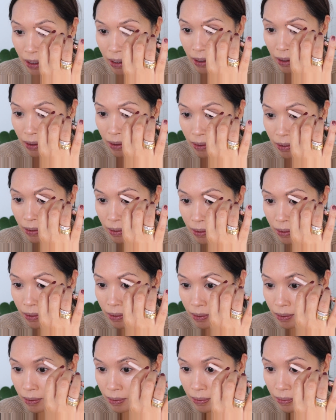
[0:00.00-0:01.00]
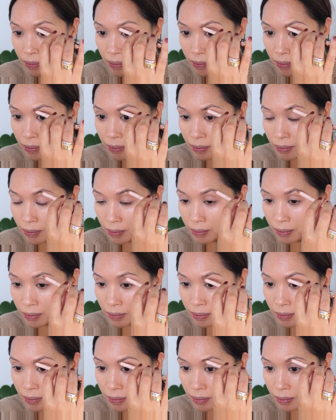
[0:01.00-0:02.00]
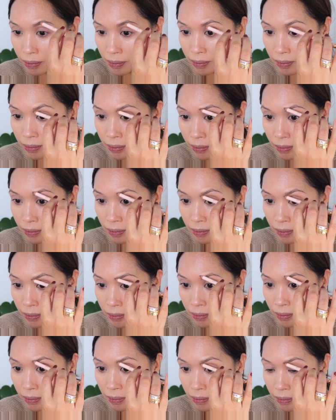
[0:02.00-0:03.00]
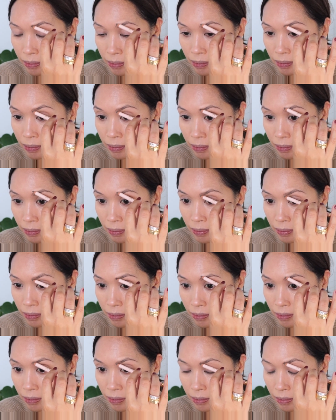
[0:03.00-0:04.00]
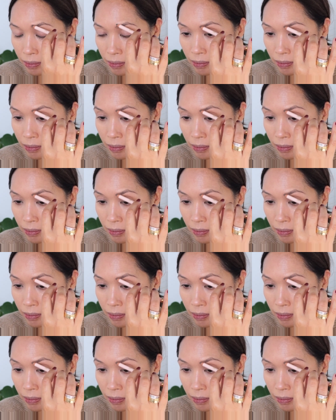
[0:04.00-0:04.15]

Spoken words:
[no speech]